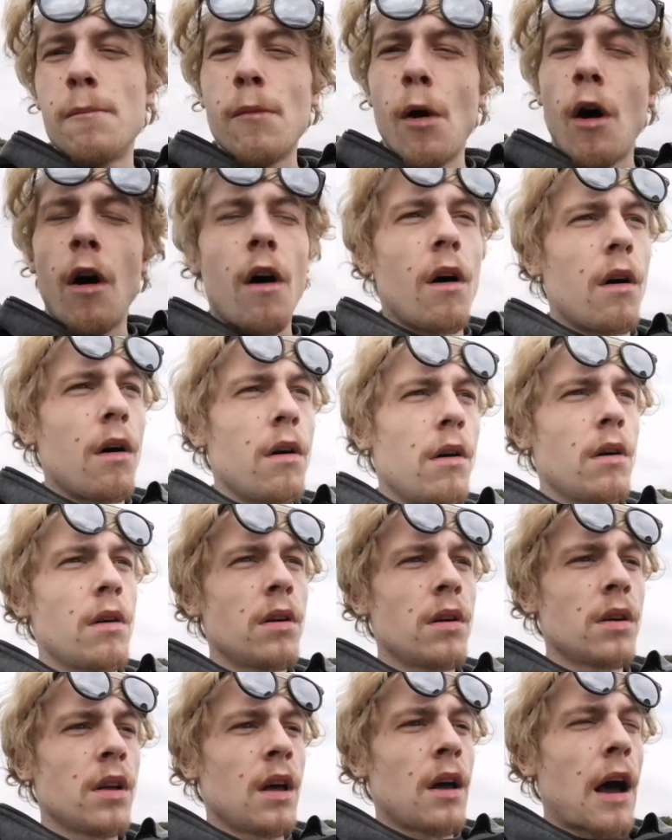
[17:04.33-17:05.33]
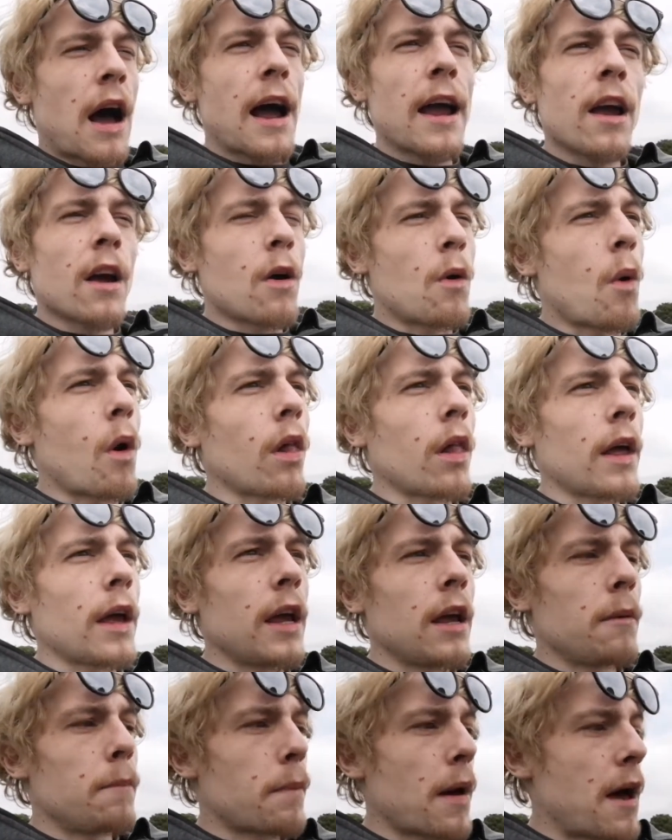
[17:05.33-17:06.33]
more higher
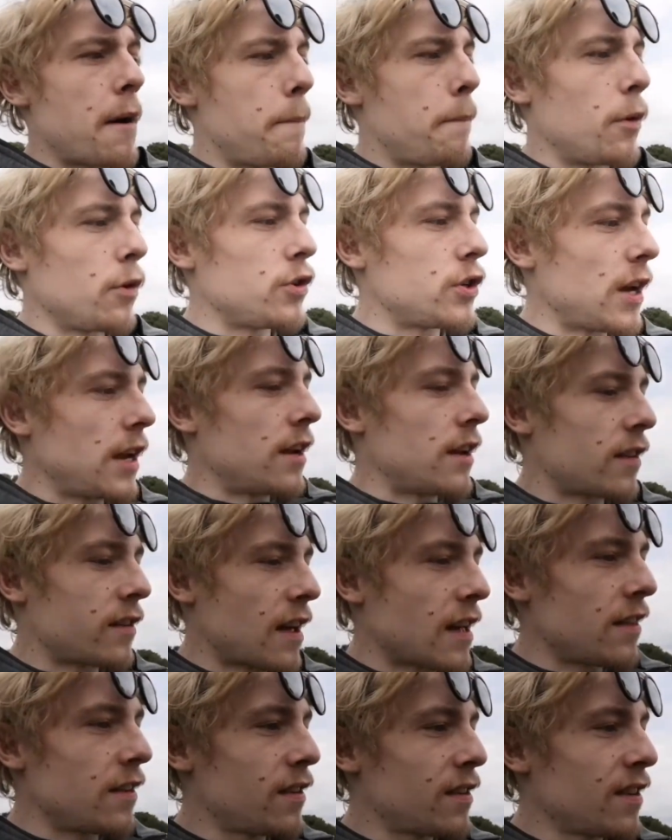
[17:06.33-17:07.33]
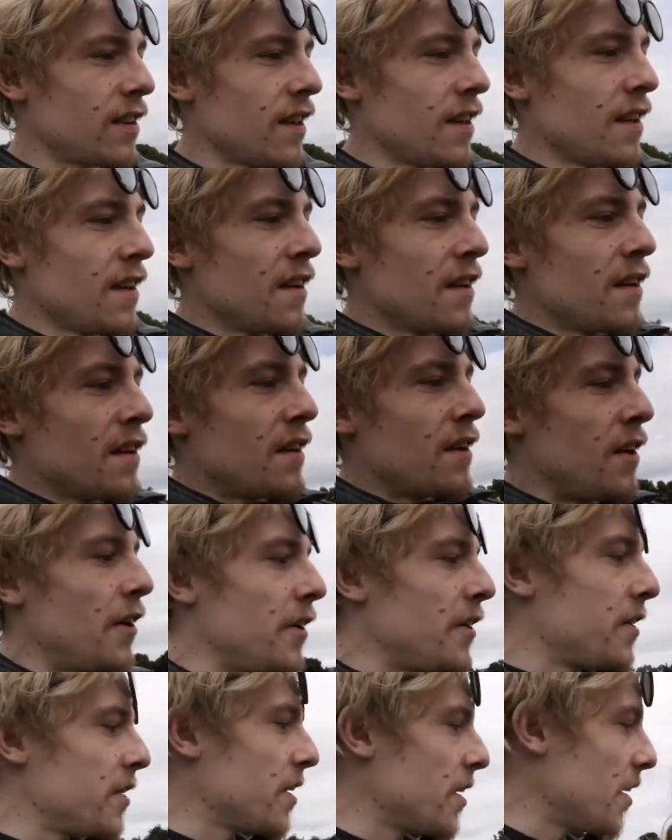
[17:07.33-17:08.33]
quality and better budget in a sense.
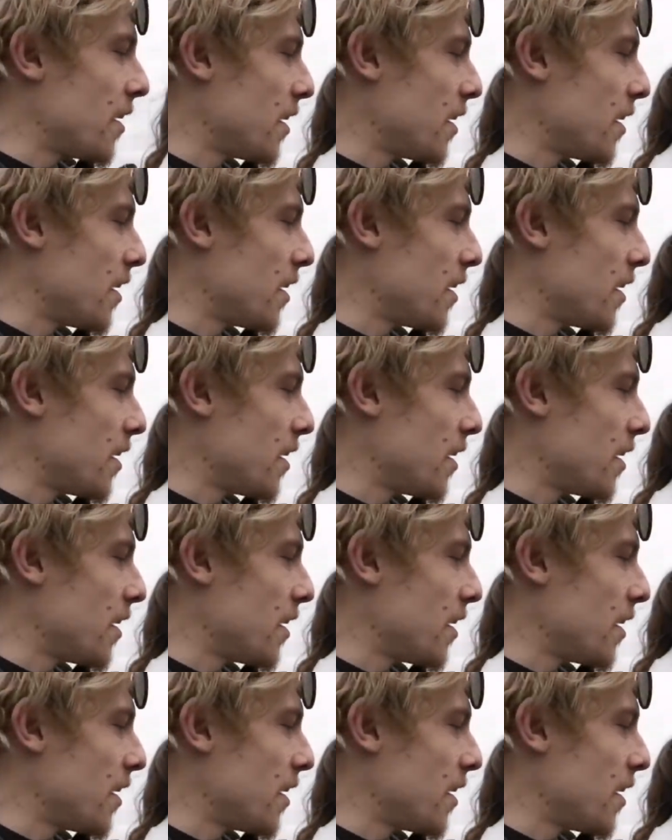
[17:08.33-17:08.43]
And